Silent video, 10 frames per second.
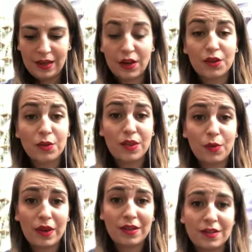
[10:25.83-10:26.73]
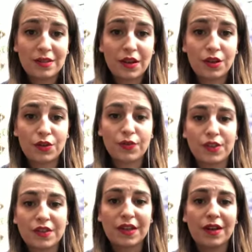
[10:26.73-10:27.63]
Gone with the Wind
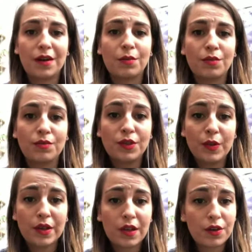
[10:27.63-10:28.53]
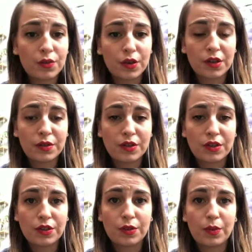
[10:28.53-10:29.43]
controversy. I'm doing a lot of work to
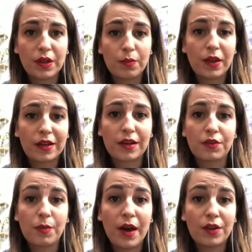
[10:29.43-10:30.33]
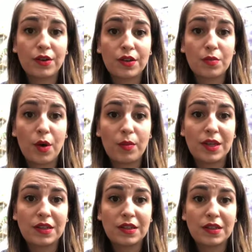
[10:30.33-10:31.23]
do with Black Lives Matter at the
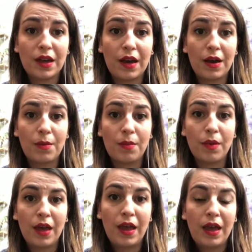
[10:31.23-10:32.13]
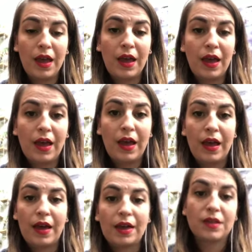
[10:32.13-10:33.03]
moment. Um,
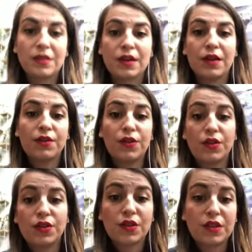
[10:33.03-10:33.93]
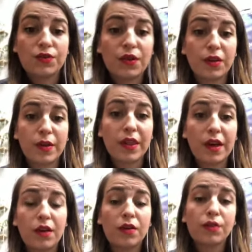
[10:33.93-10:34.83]
and uh, if you're interested in following
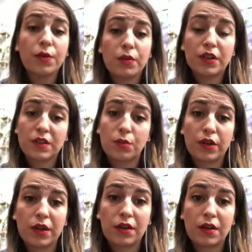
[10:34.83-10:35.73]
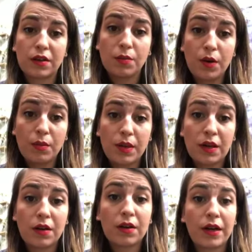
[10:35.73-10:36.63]
that, all of the prints I'm working on at the moment
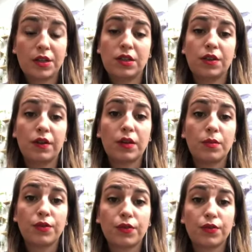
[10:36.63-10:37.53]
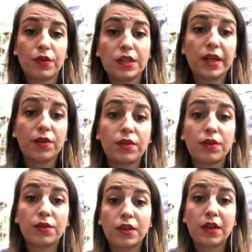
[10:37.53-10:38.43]
are actually available for free
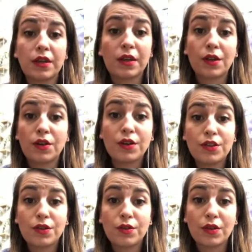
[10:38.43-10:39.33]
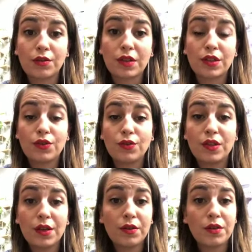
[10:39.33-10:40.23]
download. And I encourage you not only to
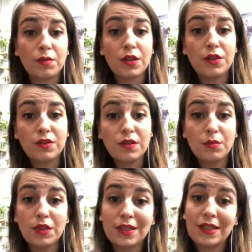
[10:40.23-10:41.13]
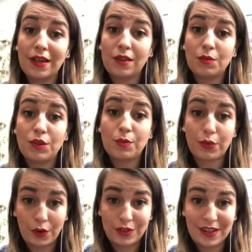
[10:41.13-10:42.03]
download them and use them, but to take them to
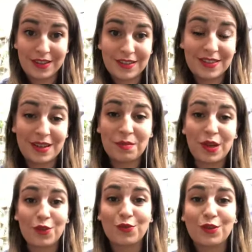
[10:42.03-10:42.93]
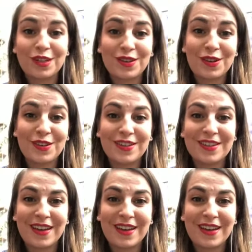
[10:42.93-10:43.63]
protests and make your voice heard.